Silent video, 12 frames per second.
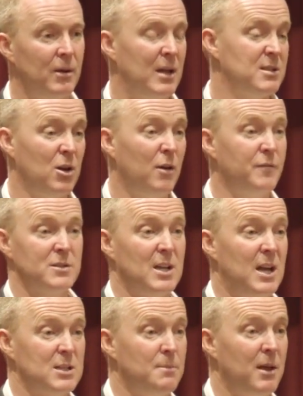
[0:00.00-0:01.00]
As an office
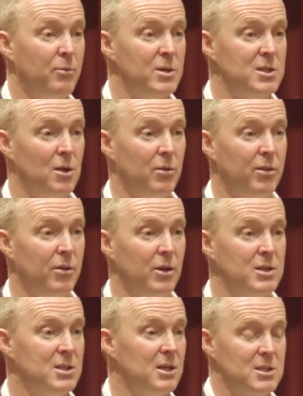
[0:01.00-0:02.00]
last month, we sold
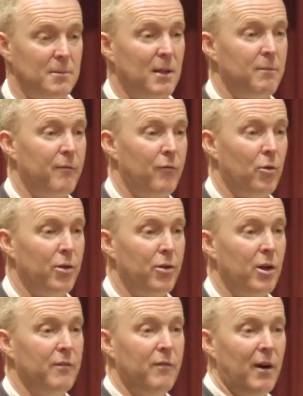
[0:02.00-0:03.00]
36, the month before
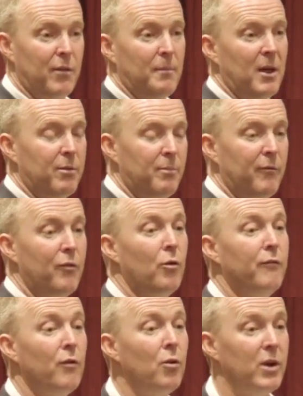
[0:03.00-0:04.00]
35, the month before
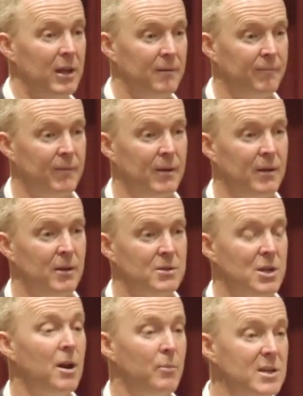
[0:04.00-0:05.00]
40.
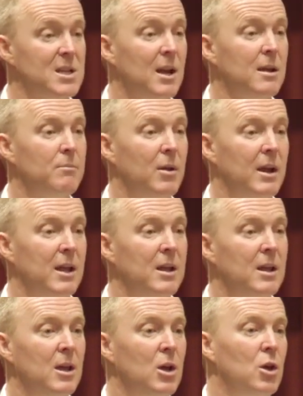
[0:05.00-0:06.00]
So no, we're selling plenty.
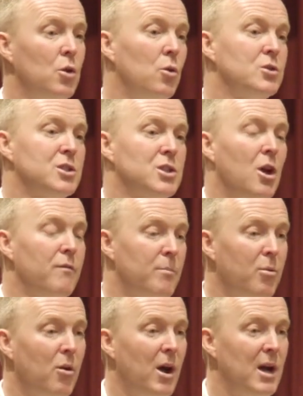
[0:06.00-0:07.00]
Yours is
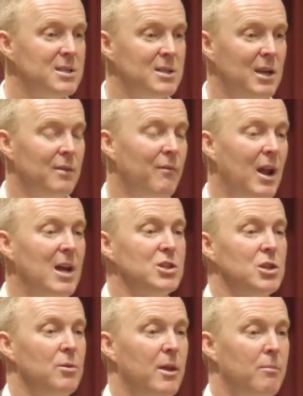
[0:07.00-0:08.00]
overpriced in
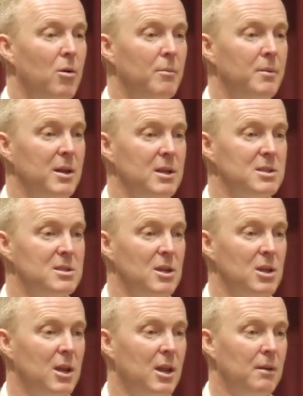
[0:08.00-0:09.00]
relation to other properties
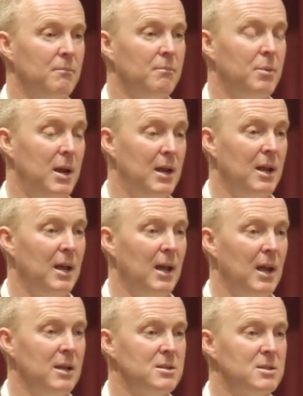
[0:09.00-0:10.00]
that you're competing
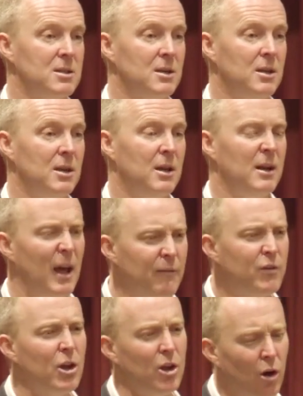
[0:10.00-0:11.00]
against.
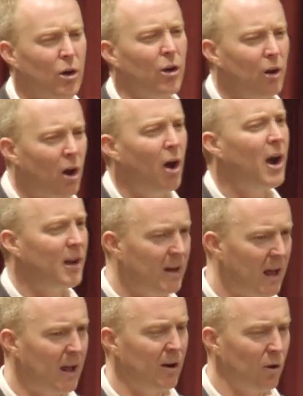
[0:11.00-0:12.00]
Have you got online and
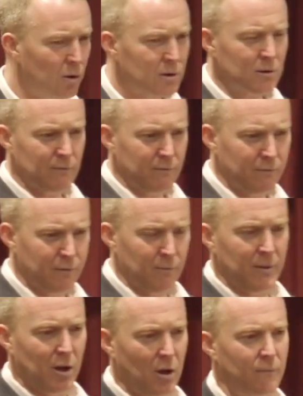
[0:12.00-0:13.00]
had a look from
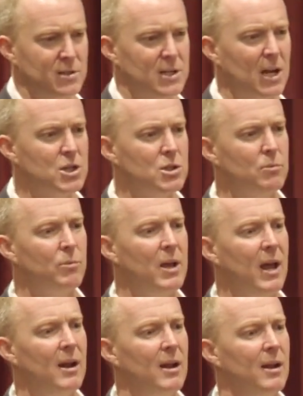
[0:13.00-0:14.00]
the conversation we
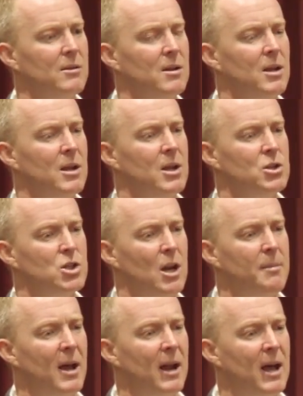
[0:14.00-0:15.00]
had a chat
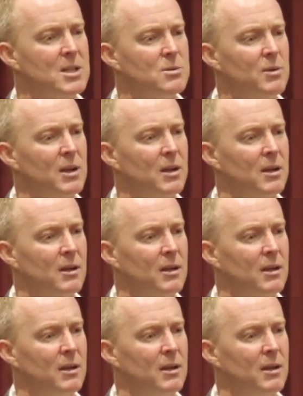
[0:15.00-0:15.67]
about last week?